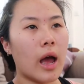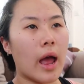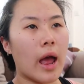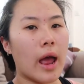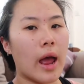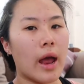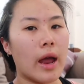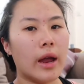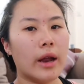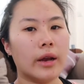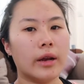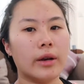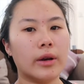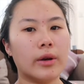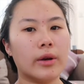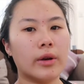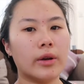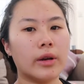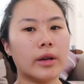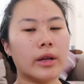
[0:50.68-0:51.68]

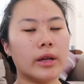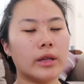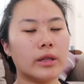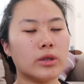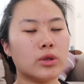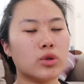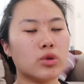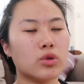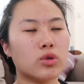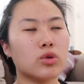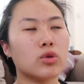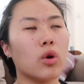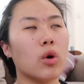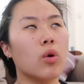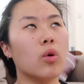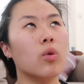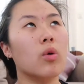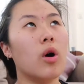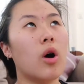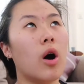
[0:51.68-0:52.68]
And it's
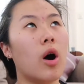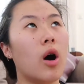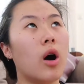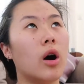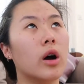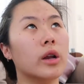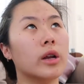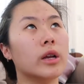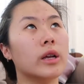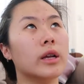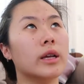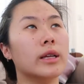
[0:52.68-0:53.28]
so hot.